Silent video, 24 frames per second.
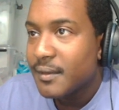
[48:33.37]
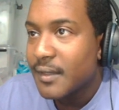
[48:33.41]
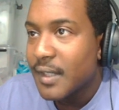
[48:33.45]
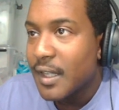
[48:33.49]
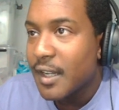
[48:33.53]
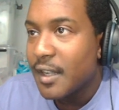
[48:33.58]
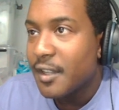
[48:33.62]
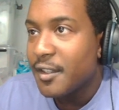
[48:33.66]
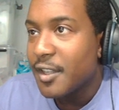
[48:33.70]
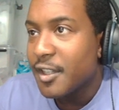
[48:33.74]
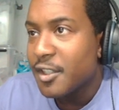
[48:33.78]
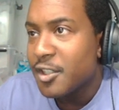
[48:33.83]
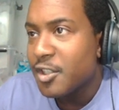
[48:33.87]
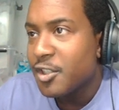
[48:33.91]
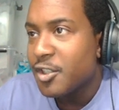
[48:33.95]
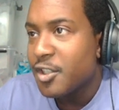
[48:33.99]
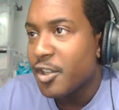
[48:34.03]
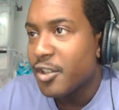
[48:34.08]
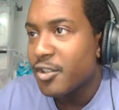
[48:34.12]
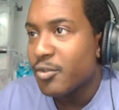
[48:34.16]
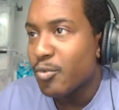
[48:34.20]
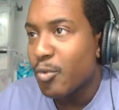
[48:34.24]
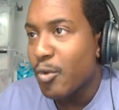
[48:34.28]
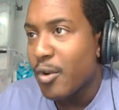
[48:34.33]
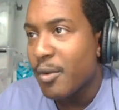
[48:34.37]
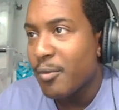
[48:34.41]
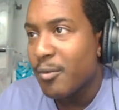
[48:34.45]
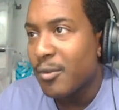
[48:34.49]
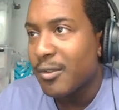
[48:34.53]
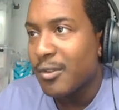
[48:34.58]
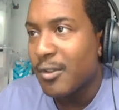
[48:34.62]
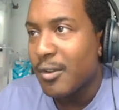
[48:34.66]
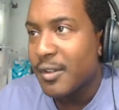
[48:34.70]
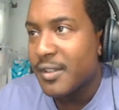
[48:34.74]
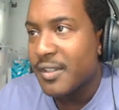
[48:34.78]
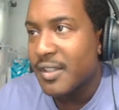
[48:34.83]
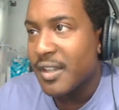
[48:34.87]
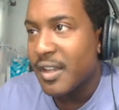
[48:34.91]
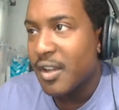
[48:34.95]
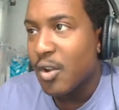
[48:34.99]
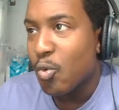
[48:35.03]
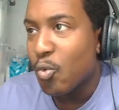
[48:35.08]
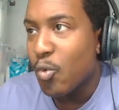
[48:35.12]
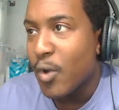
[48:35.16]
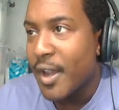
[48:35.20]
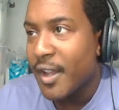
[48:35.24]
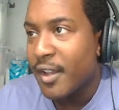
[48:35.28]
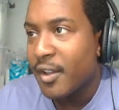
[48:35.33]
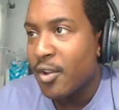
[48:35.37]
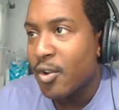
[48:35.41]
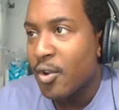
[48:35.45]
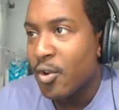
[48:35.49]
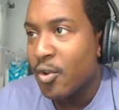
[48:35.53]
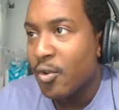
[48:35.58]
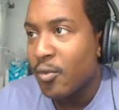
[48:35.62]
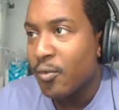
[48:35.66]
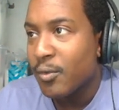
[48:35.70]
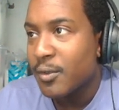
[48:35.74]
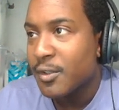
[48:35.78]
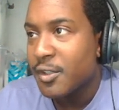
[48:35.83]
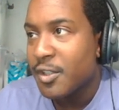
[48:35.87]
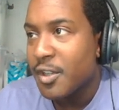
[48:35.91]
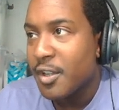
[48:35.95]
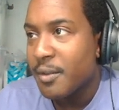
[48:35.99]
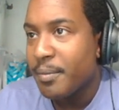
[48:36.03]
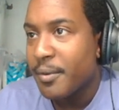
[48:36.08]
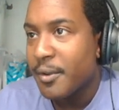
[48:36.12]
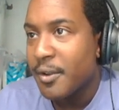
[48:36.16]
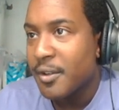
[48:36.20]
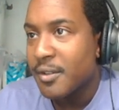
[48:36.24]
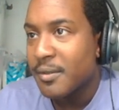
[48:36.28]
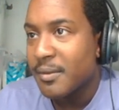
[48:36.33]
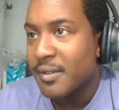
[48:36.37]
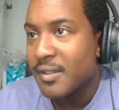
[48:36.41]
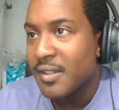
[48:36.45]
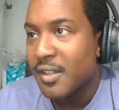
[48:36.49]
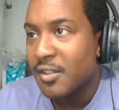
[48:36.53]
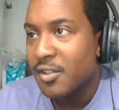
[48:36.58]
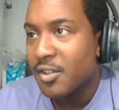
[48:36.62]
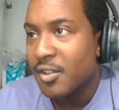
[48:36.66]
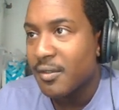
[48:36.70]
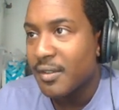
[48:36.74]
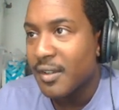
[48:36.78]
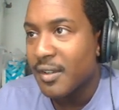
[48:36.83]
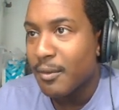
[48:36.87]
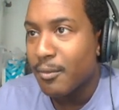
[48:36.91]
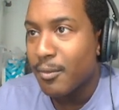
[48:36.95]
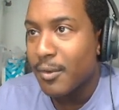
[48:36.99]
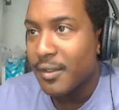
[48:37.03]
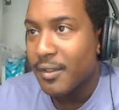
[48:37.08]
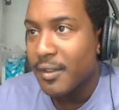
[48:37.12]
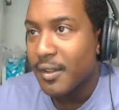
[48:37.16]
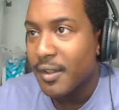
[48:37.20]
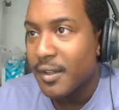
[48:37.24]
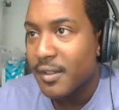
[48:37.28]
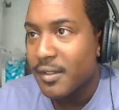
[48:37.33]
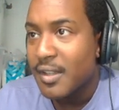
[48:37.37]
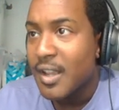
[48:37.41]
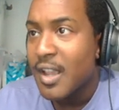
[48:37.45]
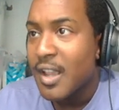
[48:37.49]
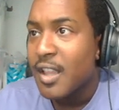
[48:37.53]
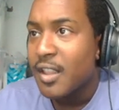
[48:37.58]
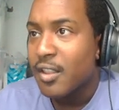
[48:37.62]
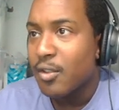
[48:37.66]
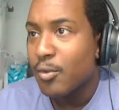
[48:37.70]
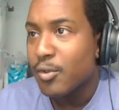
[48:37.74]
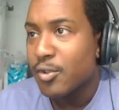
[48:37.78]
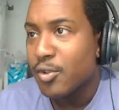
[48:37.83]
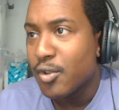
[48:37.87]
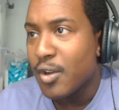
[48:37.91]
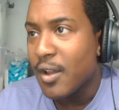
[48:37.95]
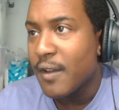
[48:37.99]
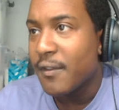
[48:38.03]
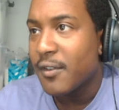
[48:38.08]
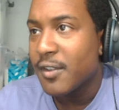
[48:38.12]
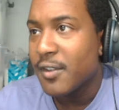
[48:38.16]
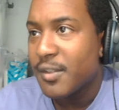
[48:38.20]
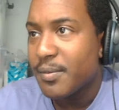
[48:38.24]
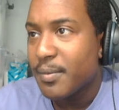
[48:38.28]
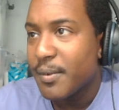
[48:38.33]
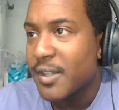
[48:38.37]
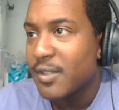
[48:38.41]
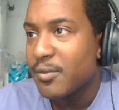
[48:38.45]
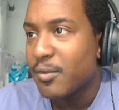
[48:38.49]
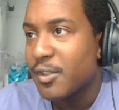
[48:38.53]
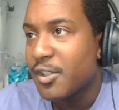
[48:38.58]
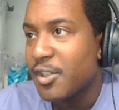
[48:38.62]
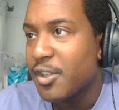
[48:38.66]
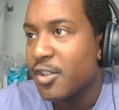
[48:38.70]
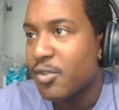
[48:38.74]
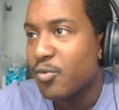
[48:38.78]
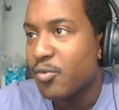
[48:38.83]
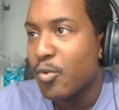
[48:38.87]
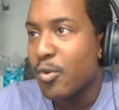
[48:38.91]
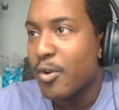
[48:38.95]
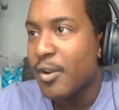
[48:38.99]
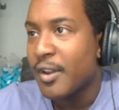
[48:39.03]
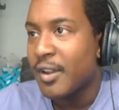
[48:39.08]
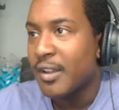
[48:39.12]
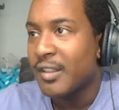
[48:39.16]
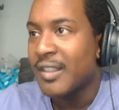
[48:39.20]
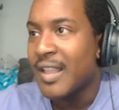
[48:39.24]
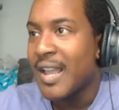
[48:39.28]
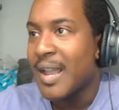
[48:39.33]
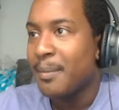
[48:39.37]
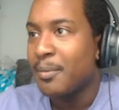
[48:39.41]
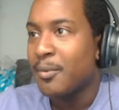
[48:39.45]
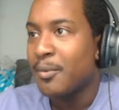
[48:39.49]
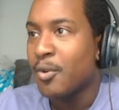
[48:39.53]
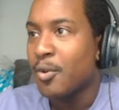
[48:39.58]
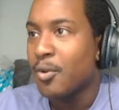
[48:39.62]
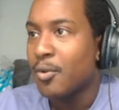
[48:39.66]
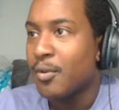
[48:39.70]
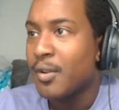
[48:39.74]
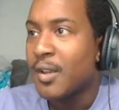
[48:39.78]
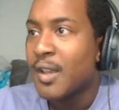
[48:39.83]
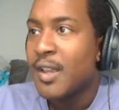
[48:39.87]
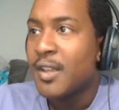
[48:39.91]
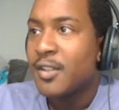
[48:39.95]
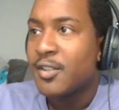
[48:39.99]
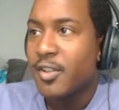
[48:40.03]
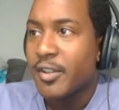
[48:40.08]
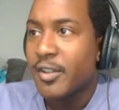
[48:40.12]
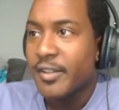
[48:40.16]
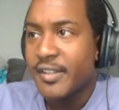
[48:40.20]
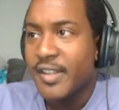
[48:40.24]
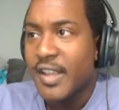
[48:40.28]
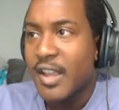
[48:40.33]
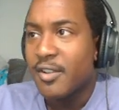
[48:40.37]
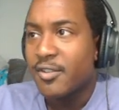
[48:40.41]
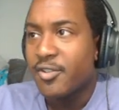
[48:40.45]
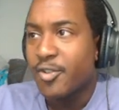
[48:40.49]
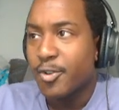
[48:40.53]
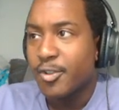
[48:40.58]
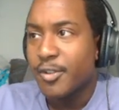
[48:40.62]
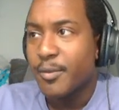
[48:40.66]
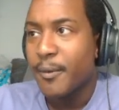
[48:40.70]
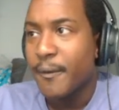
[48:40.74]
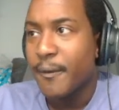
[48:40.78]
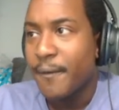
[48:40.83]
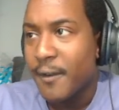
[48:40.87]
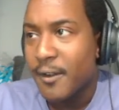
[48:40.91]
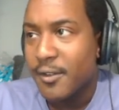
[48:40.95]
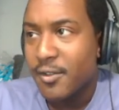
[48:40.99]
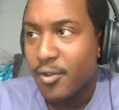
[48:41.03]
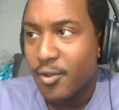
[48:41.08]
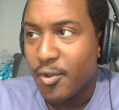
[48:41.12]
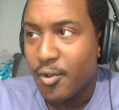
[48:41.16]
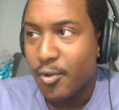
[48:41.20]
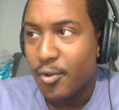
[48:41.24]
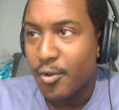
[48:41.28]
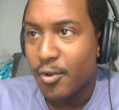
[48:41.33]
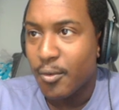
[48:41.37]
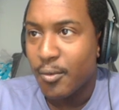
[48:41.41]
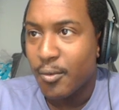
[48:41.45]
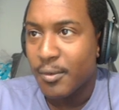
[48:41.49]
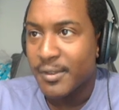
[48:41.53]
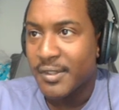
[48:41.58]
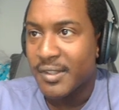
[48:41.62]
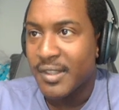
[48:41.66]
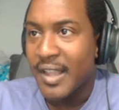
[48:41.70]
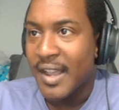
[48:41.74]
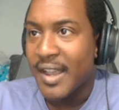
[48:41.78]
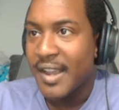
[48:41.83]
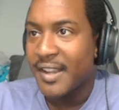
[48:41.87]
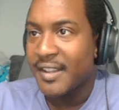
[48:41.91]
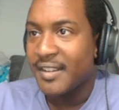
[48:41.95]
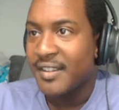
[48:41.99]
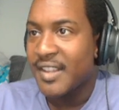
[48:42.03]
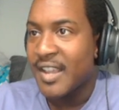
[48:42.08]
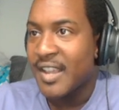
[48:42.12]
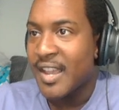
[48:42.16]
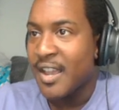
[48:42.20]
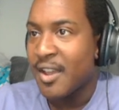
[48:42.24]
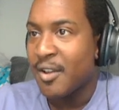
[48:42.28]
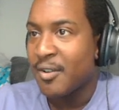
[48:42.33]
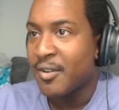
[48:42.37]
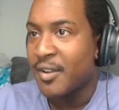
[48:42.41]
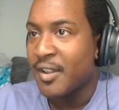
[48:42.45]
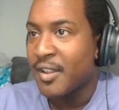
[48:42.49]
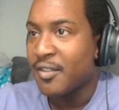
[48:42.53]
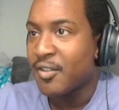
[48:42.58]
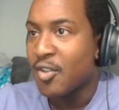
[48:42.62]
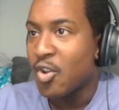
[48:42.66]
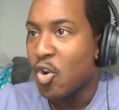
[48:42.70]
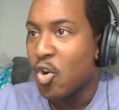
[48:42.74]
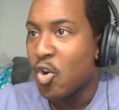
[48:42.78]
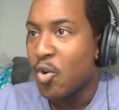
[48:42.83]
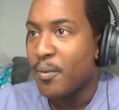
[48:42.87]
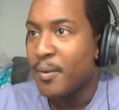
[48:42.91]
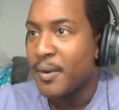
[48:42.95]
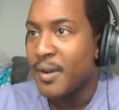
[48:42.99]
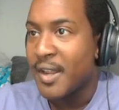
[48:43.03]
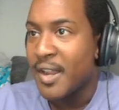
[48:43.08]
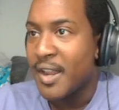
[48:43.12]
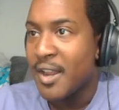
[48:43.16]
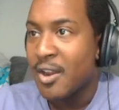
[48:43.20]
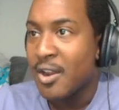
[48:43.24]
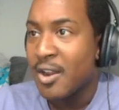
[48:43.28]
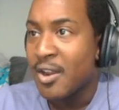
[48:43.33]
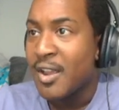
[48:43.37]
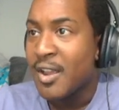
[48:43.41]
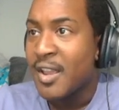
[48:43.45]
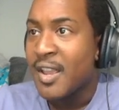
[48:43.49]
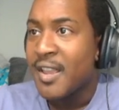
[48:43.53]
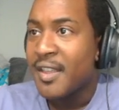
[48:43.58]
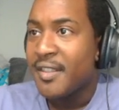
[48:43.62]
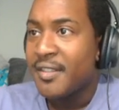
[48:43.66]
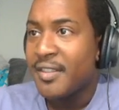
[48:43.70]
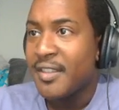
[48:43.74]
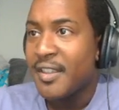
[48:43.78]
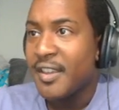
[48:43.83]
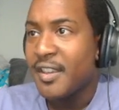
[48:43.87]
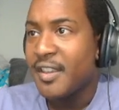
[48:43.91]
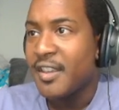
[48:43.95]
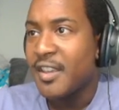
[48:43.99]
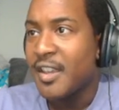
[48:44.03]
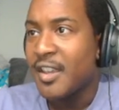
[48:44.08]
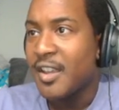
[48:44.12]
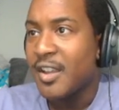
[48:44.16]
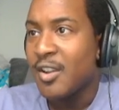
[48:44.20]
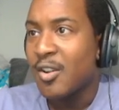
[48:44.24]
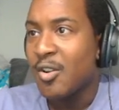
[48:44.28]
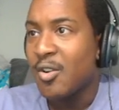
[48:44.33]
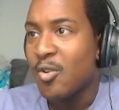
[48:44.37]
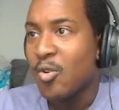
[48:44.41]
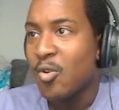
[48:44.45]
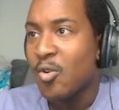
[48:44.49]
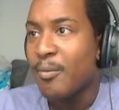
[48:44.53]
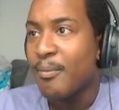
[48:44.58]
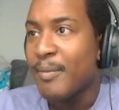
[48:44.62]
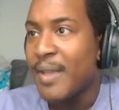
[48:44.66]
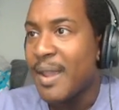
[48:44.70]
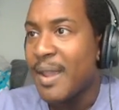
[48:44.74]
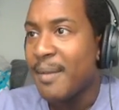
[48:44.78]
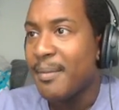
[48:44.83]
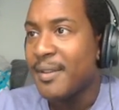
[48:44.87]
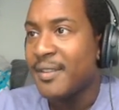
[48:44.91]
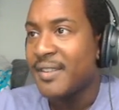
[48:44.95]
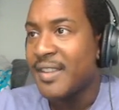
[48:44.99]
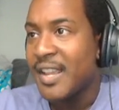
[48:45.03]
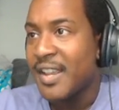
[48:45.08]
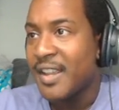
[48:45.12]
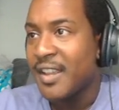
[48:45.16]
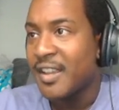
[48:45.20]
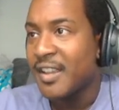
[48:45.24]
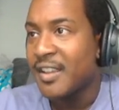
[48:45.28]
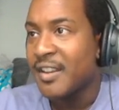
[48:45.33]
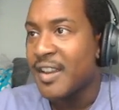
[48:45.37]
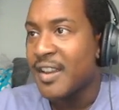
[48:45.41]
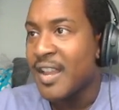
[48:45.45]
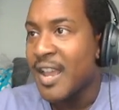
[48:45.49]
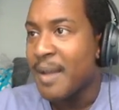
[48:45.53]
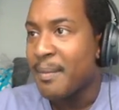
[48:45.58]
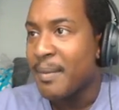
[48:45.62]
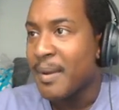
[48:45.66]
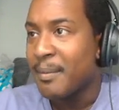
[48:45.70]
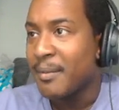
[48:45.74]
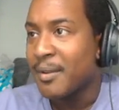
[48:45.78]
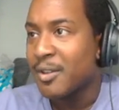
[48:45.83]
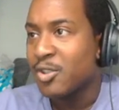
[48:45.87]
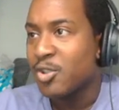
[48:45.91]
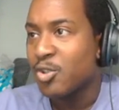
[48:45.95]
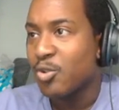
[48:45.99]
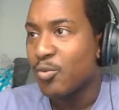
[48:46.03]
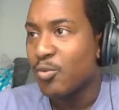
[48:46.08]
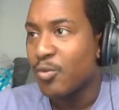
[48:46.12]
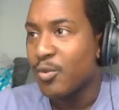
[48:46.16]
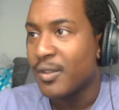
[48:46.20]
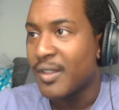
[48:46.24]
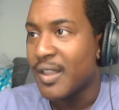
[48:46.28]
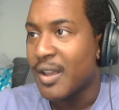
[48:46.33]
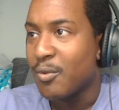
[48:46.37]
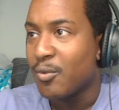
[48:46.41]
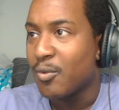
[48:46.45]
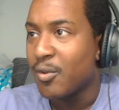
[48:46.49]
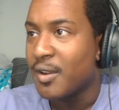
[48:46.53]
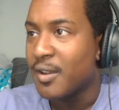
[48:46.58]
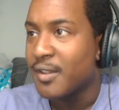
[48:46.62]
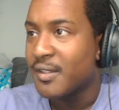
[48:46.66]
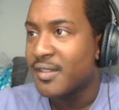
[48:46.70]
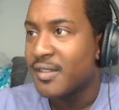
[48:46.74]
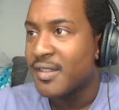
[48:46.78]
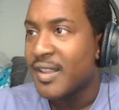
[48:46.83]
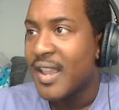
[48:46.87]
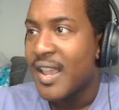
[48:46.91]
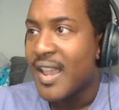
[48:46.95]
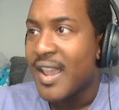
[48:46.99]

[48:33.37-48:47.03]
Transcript: In addition, she's wearing what looks like a white coat when she appears, but essentially, I read this. The original novel explains why she's wearing a lab coat. Just now, Associate Professor Kudou was lying down in the open air, thinking, or maybe taking a nap. I'm not sure what that was.